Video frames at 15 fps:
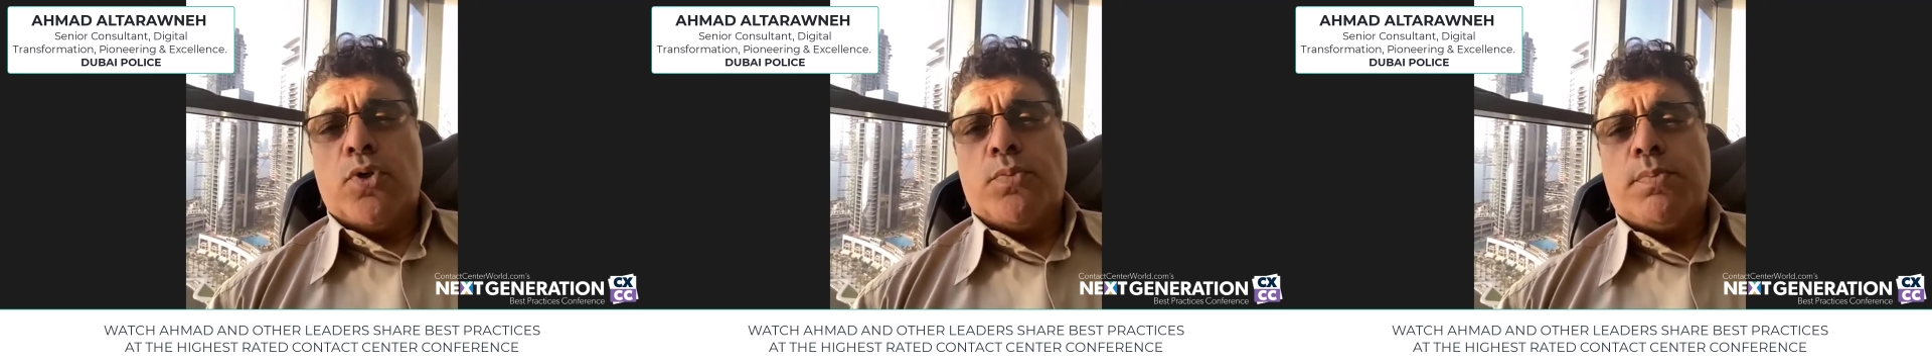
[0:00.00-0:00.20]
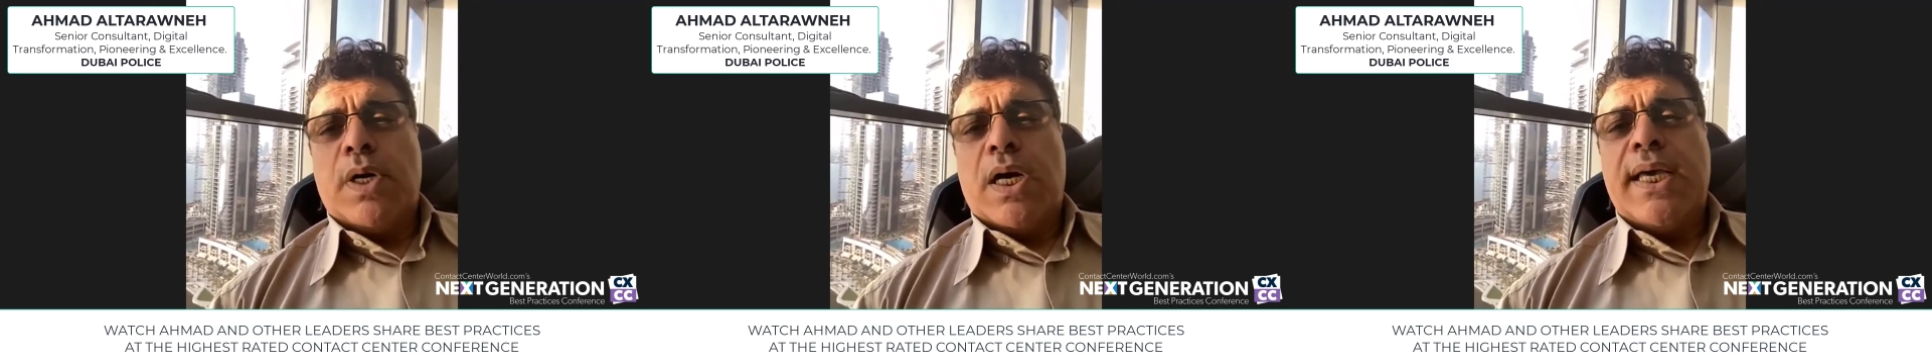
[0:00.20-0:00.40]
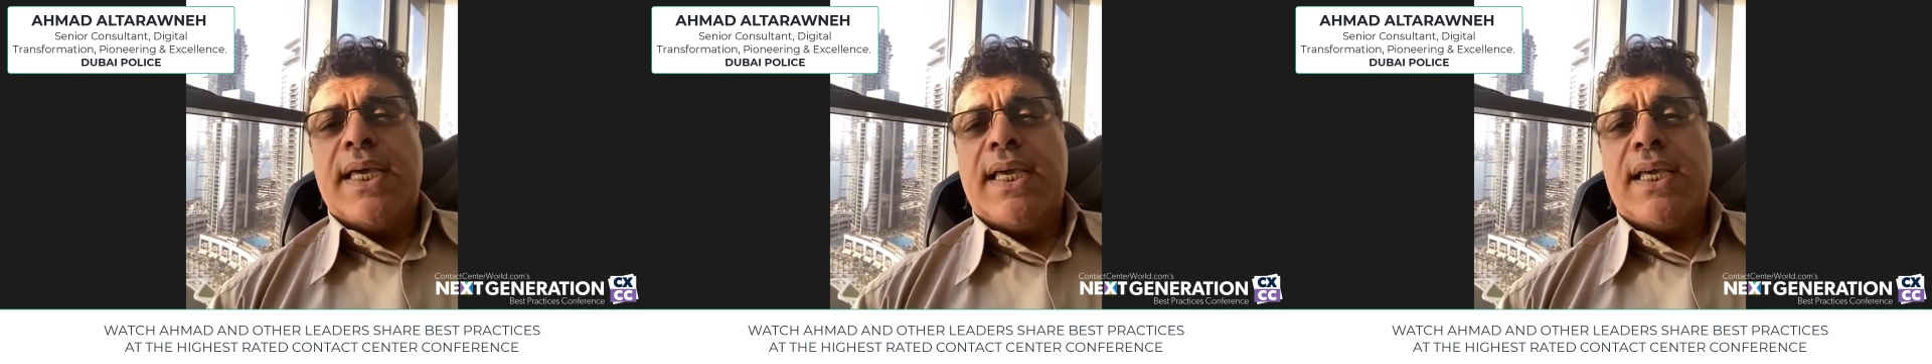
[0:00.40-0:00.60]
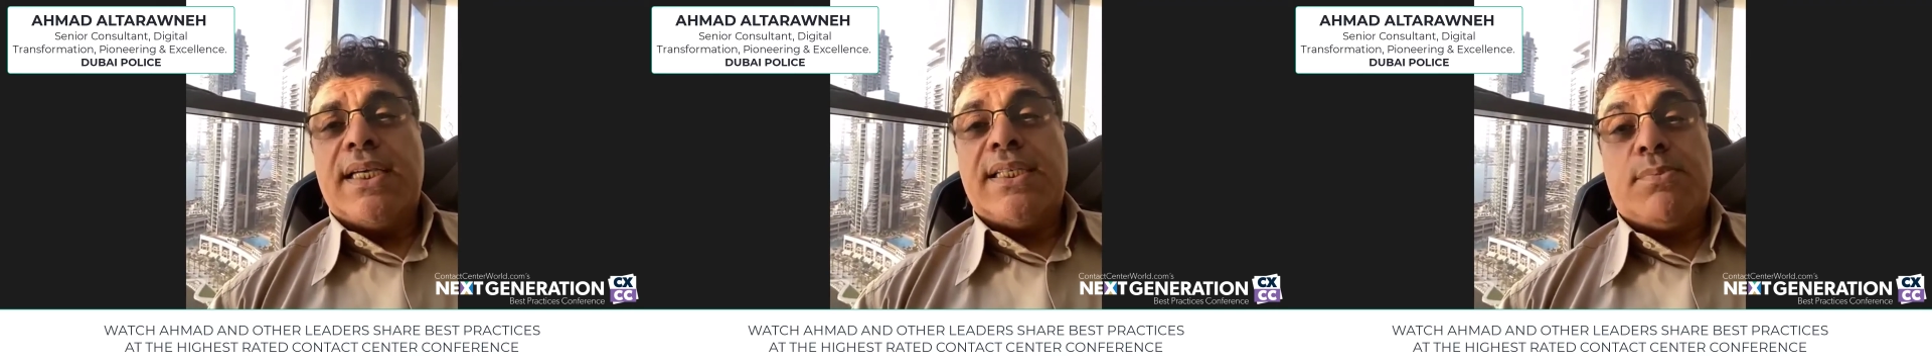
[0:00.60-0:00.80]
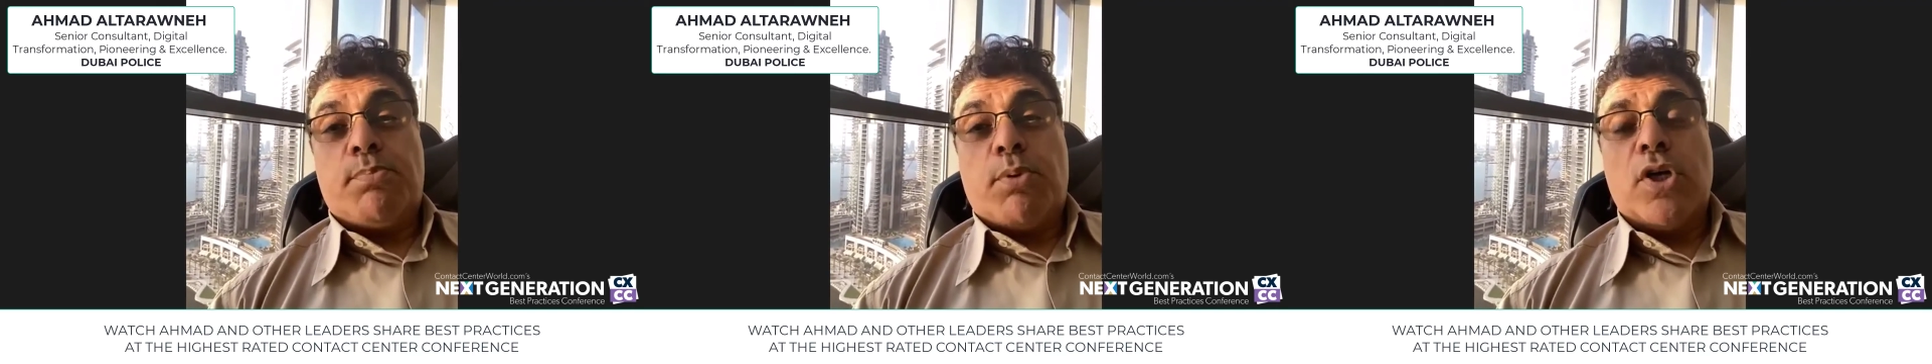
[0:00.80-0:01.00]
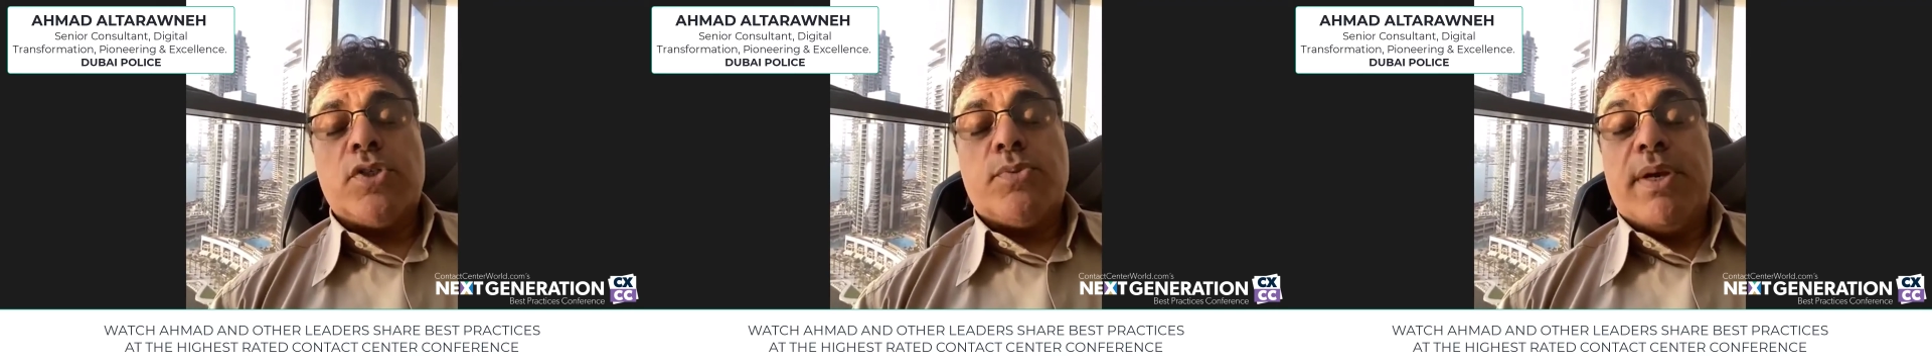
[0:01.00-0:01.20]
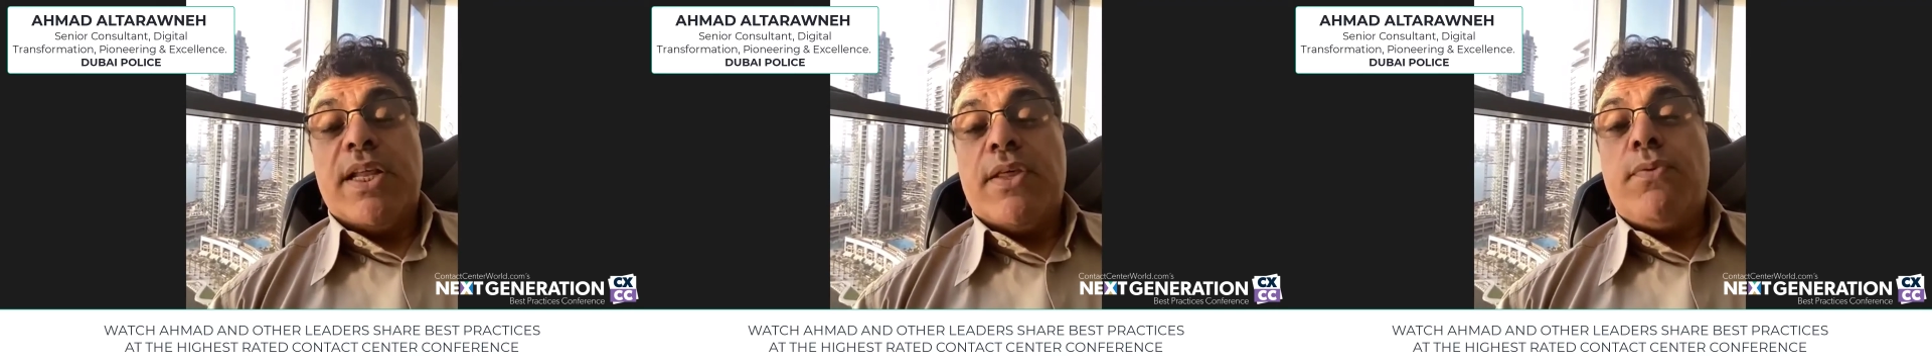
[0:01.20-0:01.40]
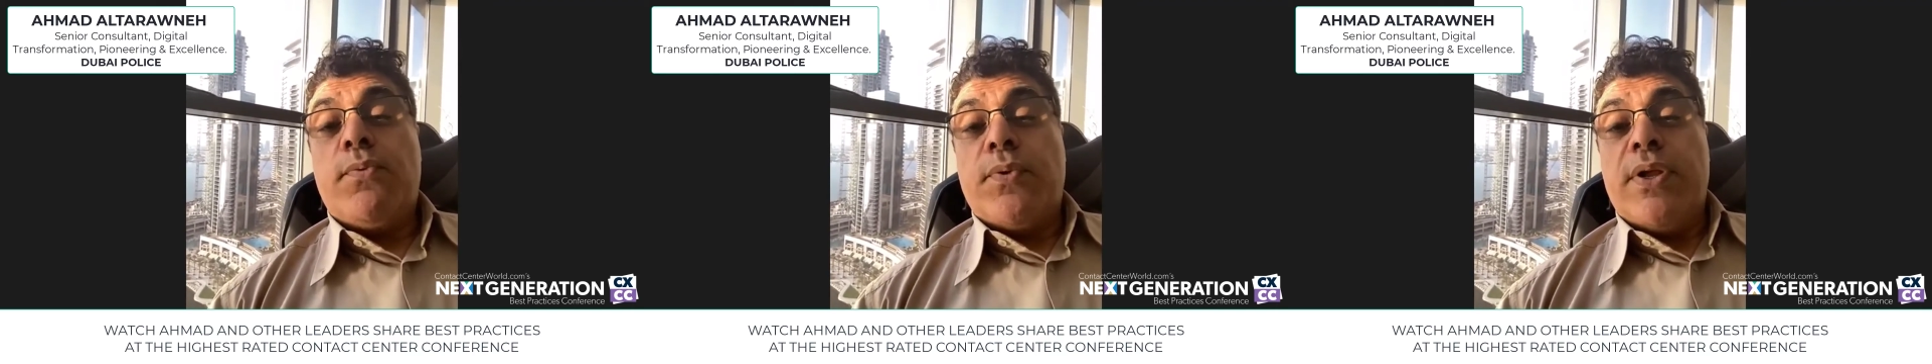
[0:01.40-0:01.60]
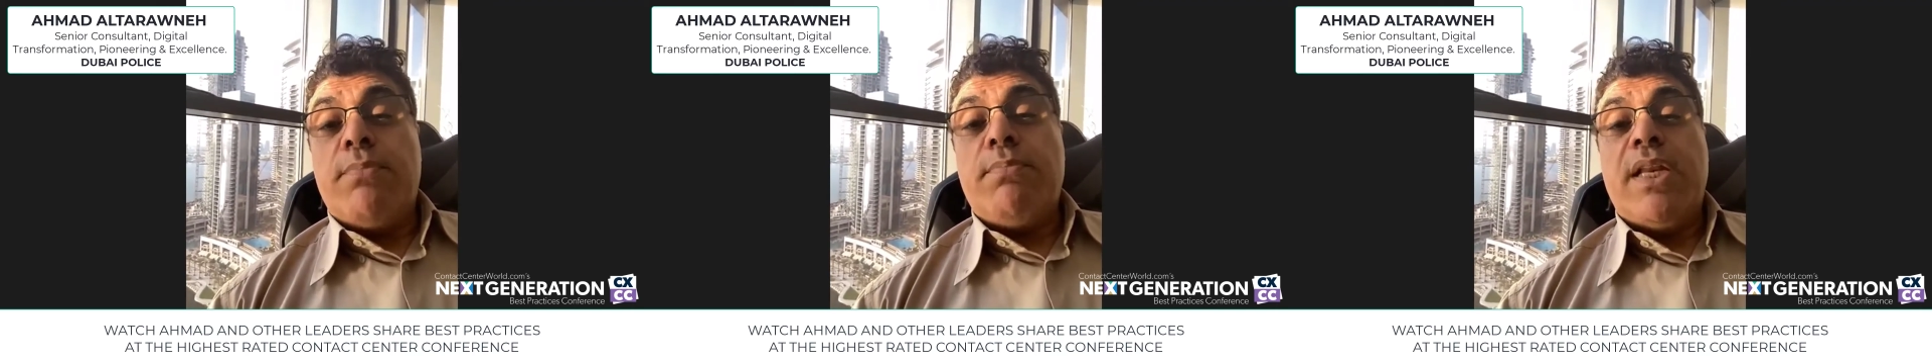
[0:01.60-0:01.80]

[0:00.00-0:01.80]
Dubai is approximately 3